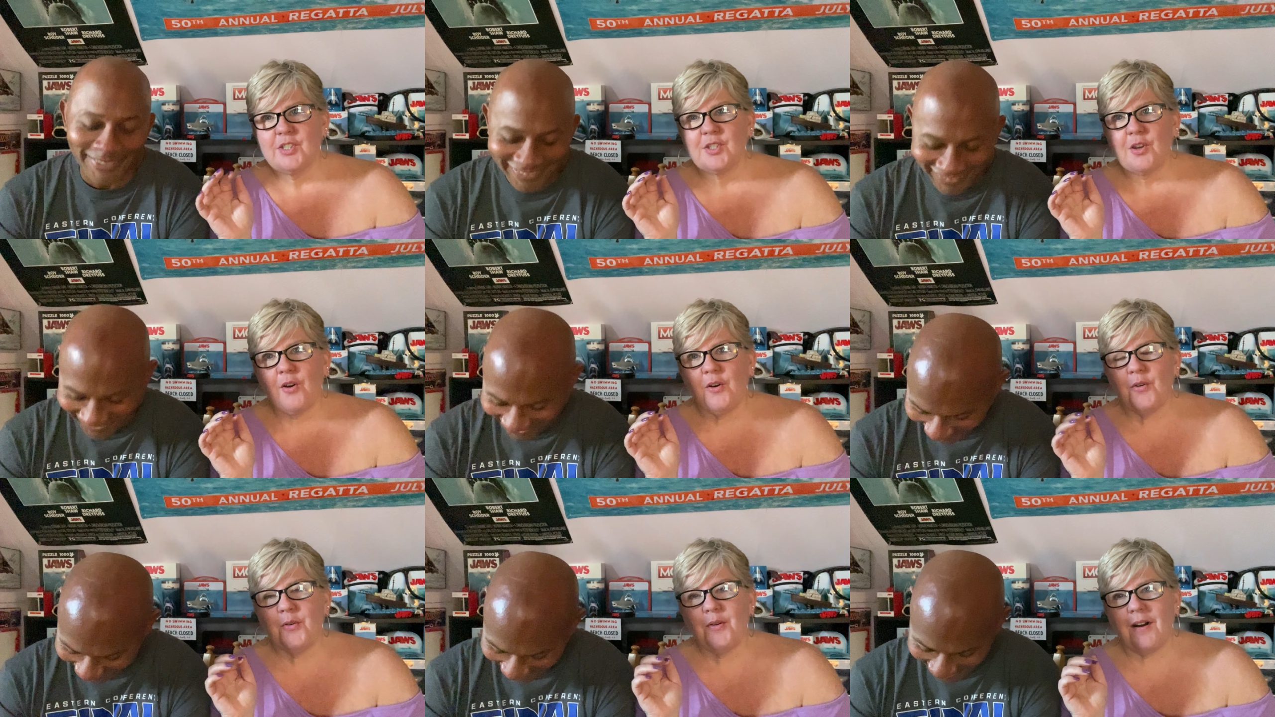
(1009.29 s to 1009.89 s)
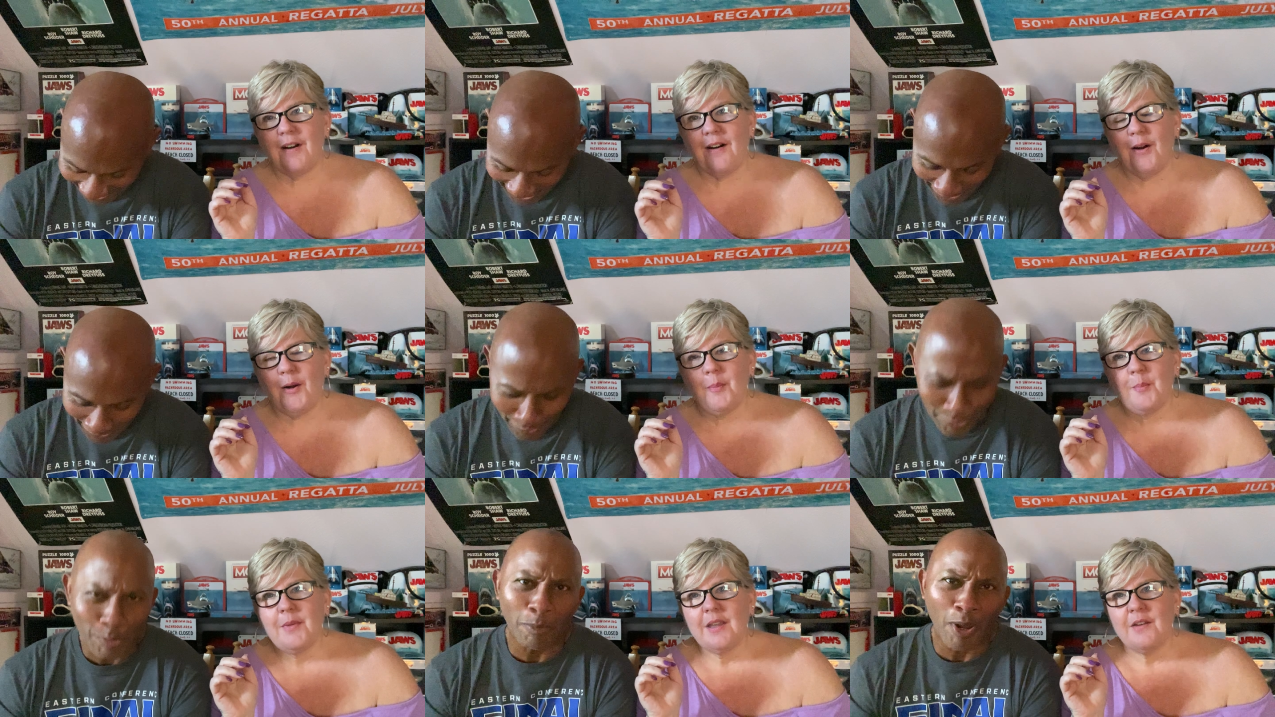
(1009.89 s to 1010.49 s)
Speaker 1: So um,
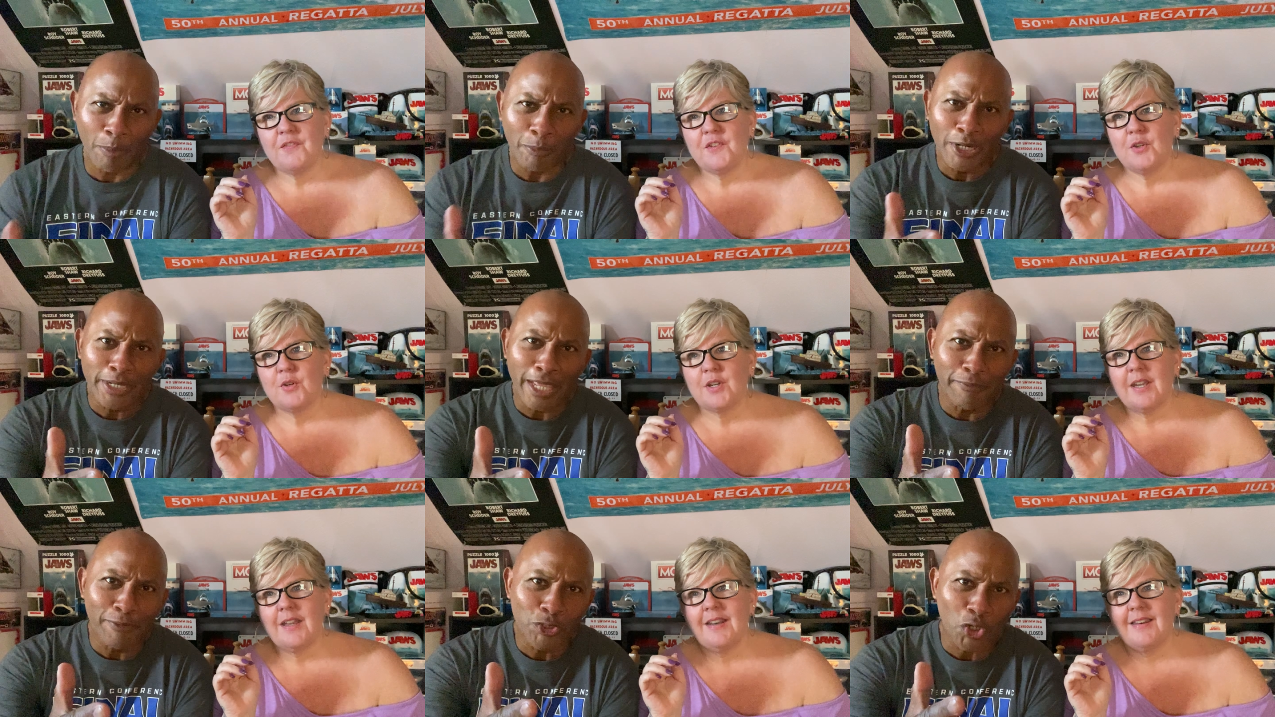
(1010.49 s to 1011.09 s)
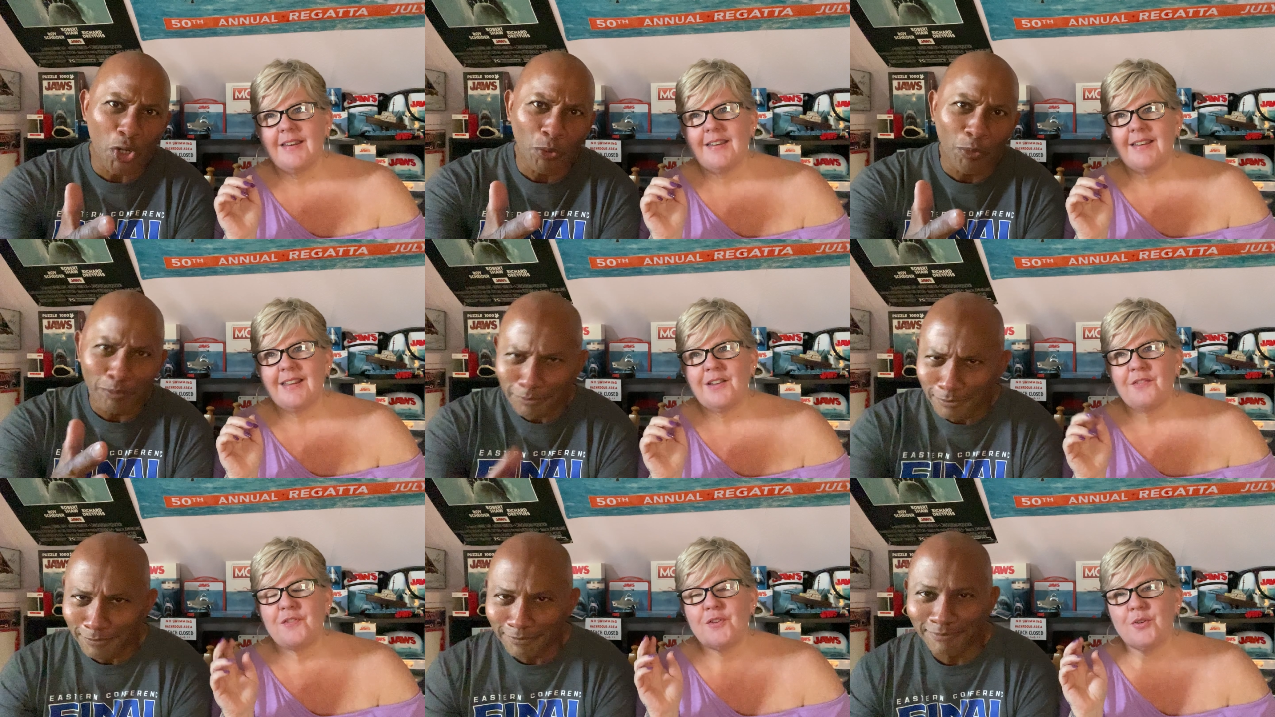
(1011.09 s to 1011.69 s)
it's the Barbara and David can, show.
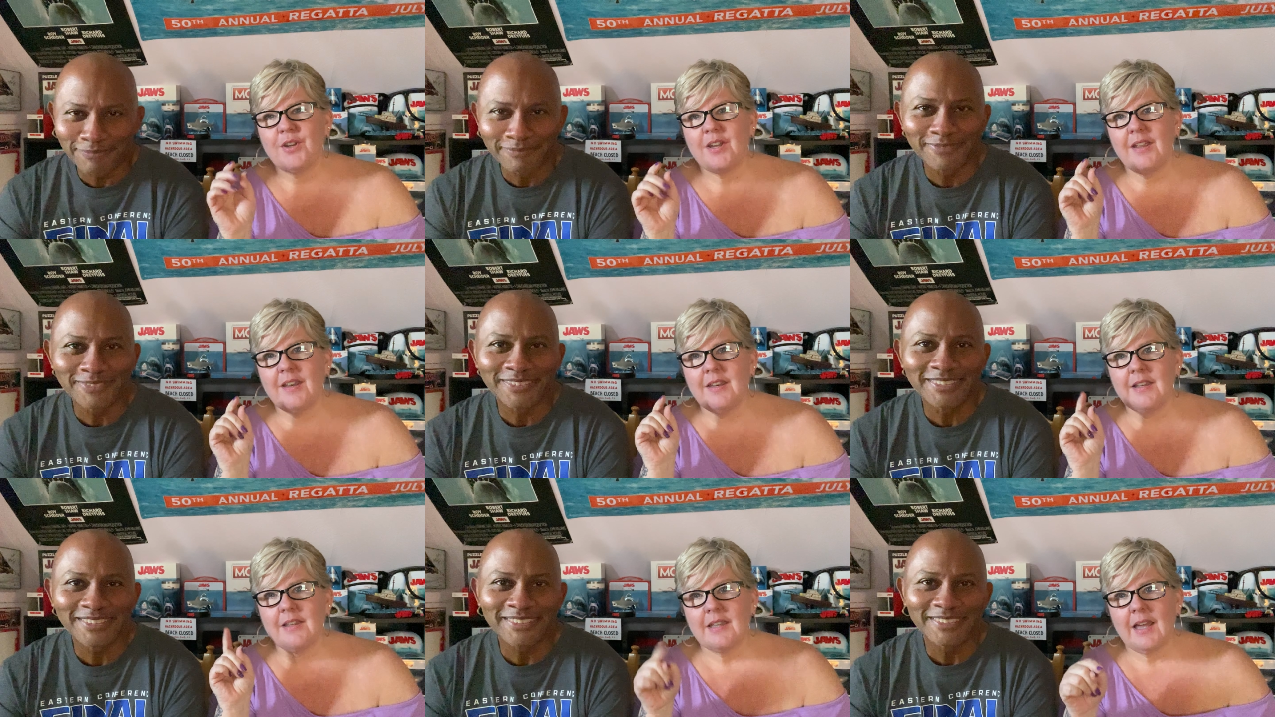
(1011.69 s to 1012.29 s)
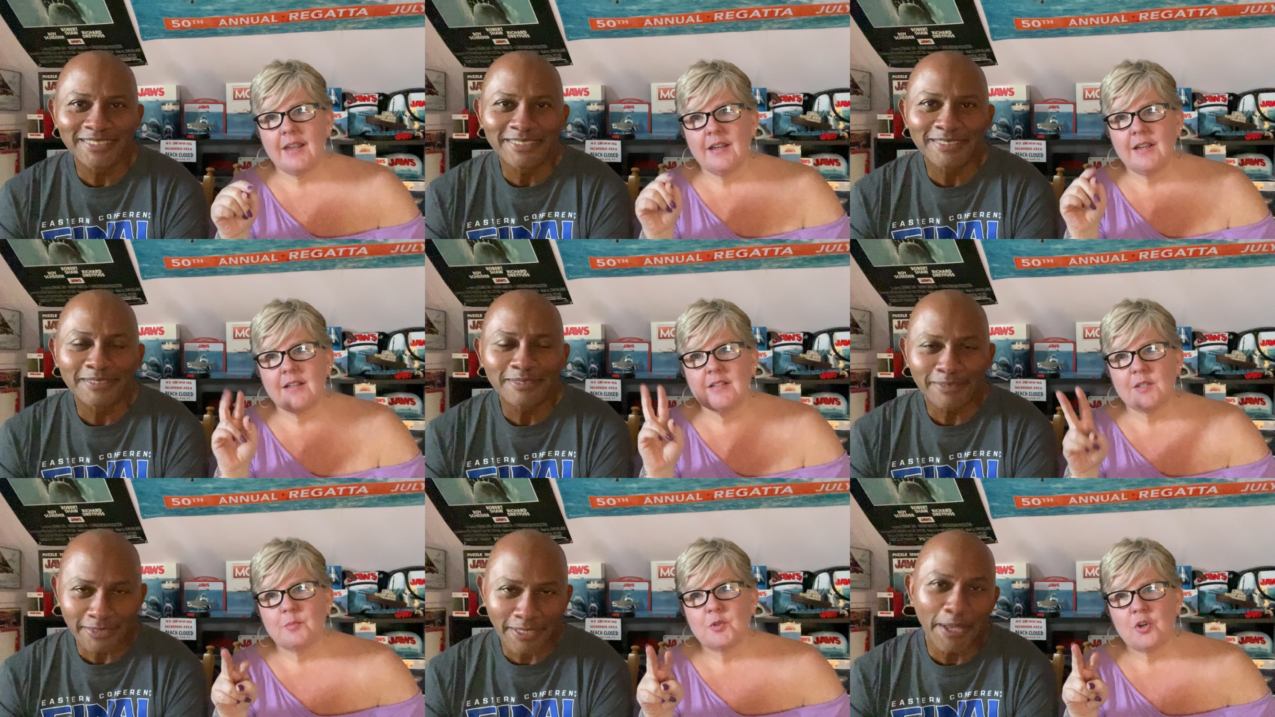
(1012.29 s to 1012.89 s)
If you can like,
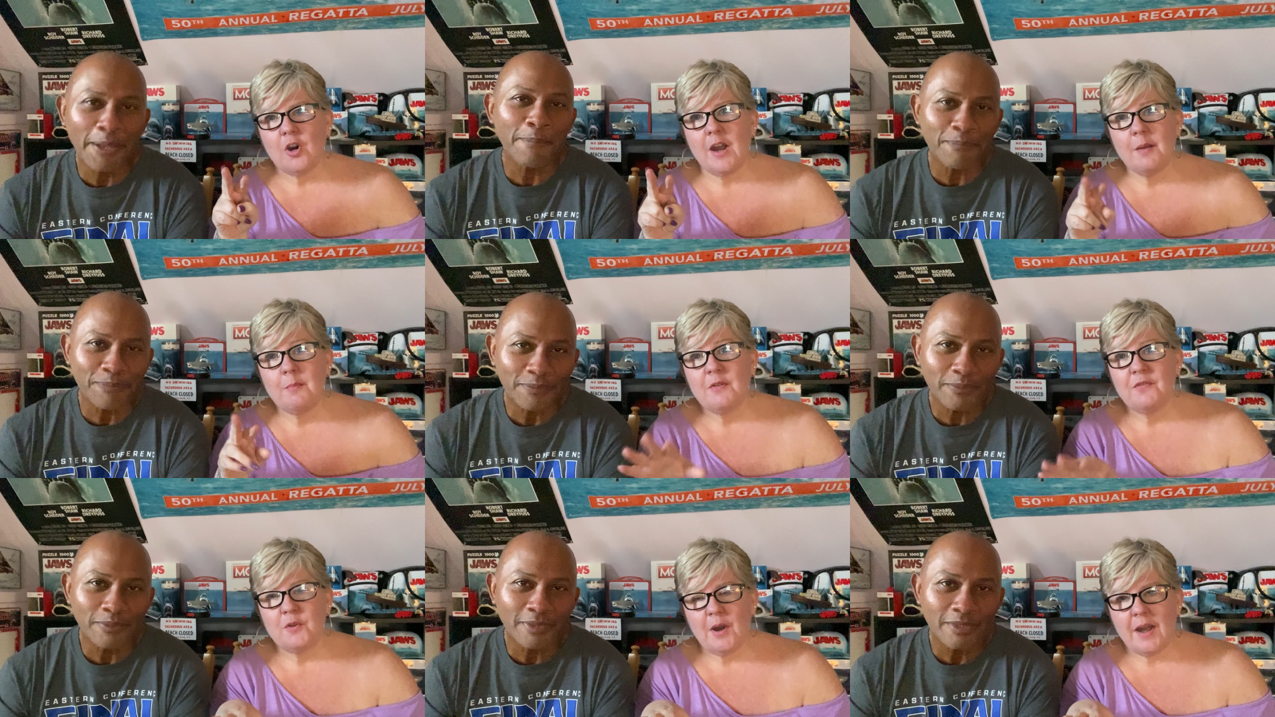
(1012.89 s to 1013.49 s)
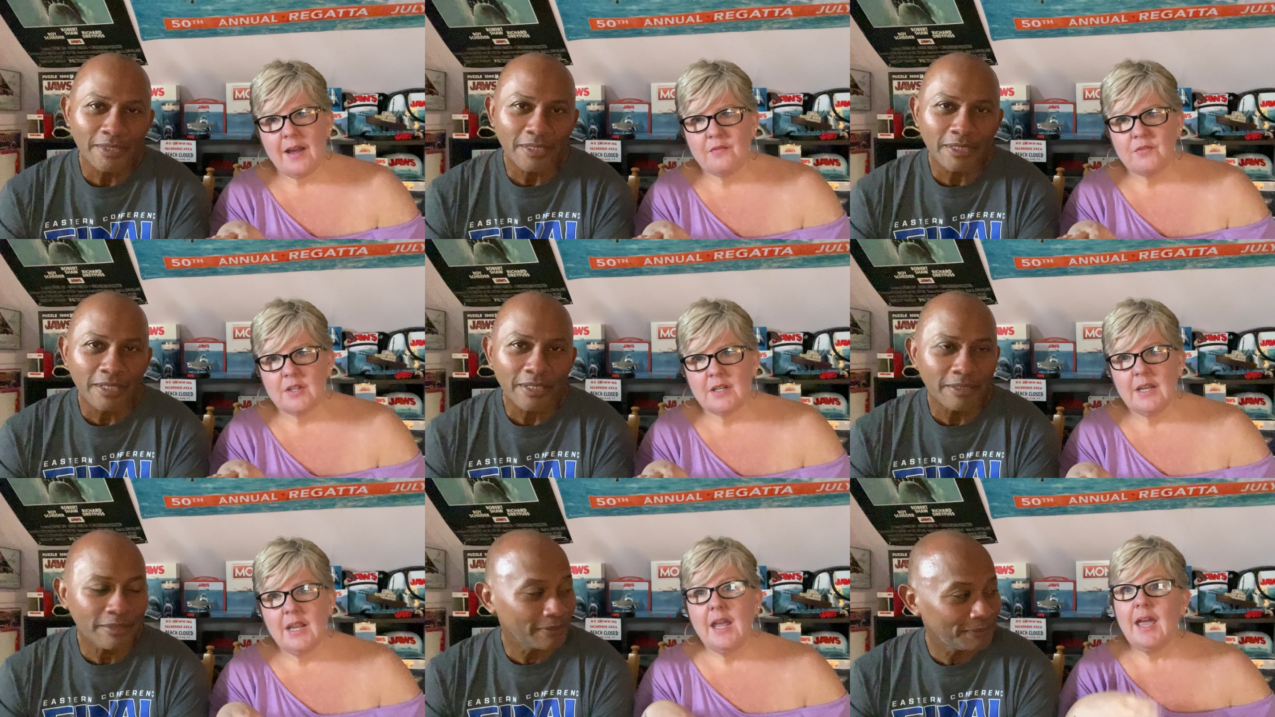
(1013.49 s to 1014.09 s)
subscribe yeah. if you haven't.